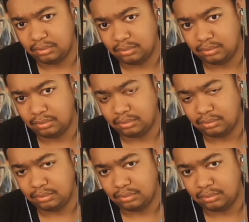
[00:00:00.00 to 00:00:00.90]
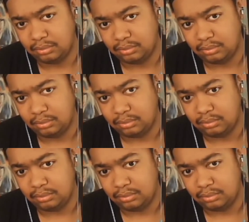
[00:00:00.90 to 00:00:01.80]

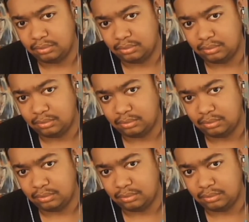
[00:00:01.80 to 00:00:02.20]
No words are spoken by the person on screen.